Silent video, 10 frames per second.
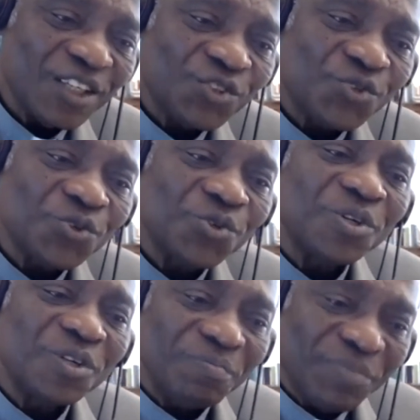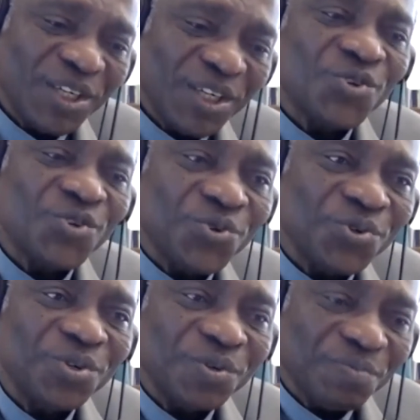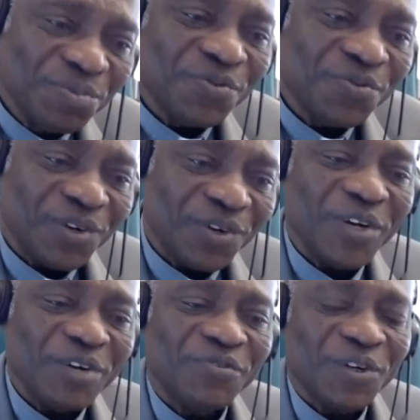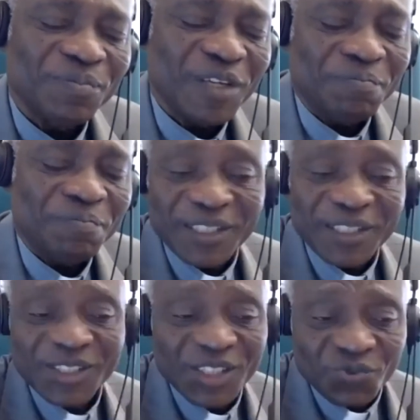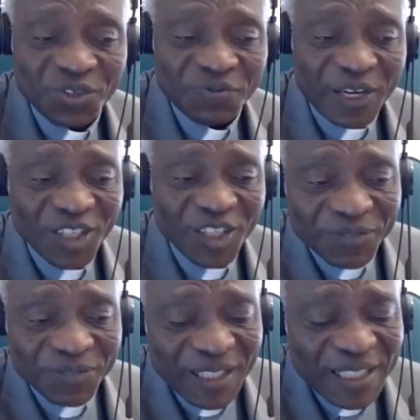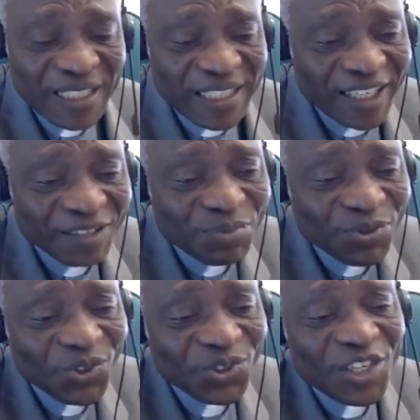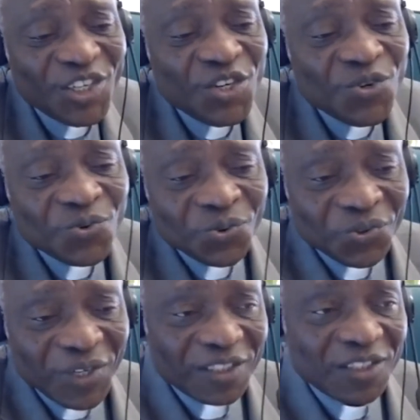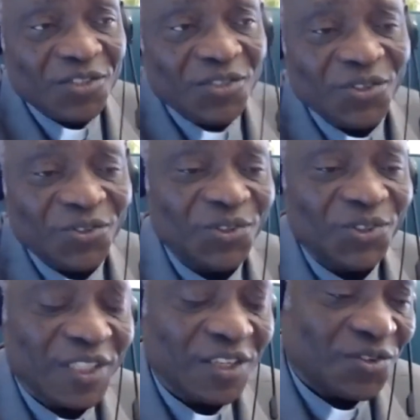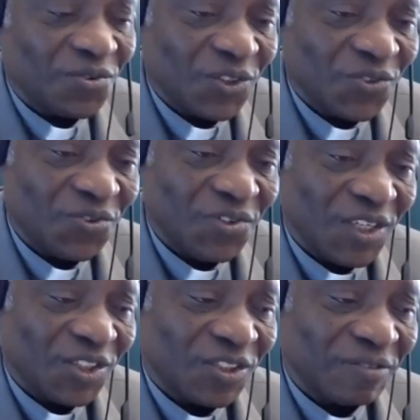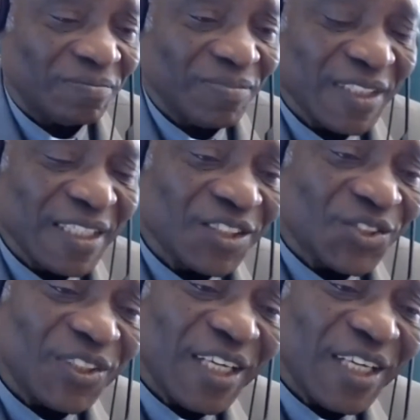to begin to move away from the practices we've adopted and put on a new attitude or new stand towards creation. So that